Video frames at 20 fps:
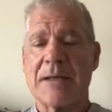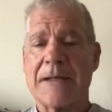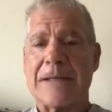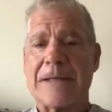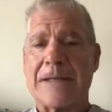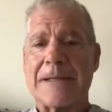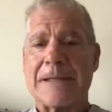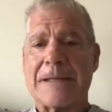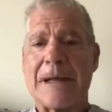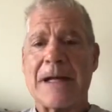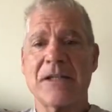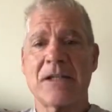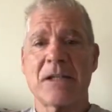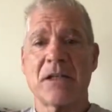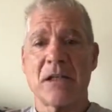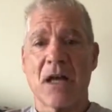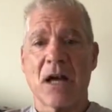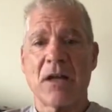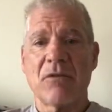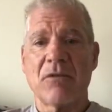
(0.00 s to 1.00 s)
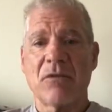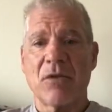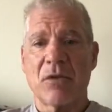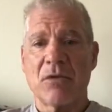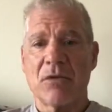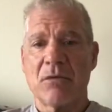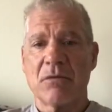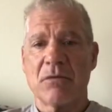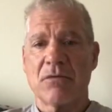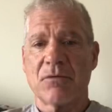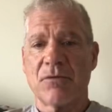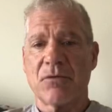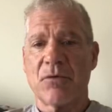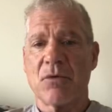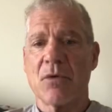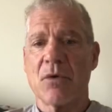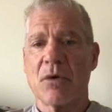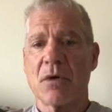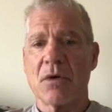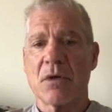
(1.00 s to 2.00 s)
I did not vote
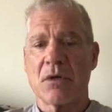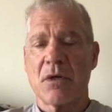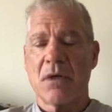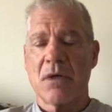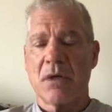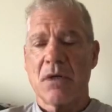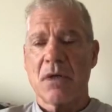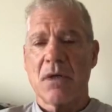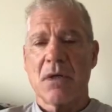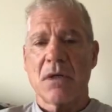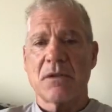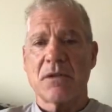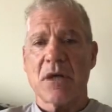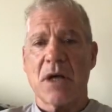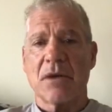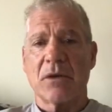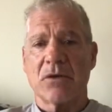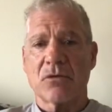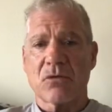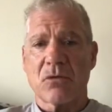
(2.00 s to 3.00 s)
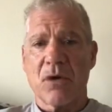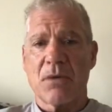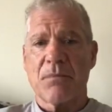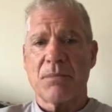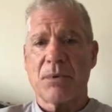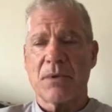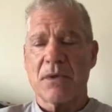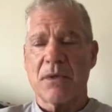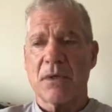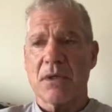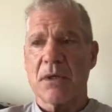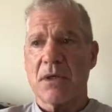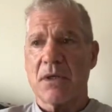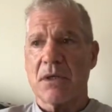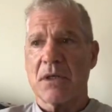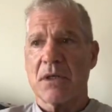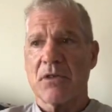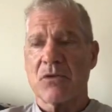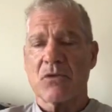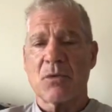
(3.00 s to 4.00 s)
for Donald Trump
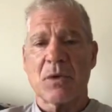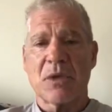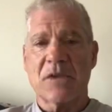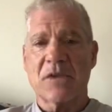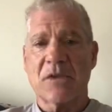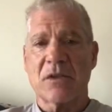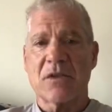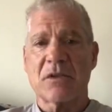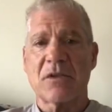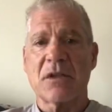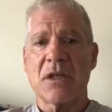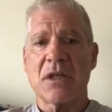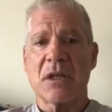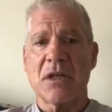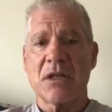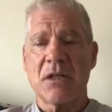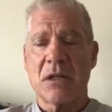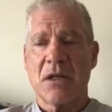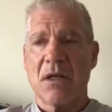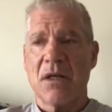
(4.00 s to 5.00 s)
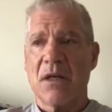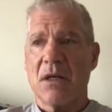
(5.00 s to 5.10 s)
in 2016.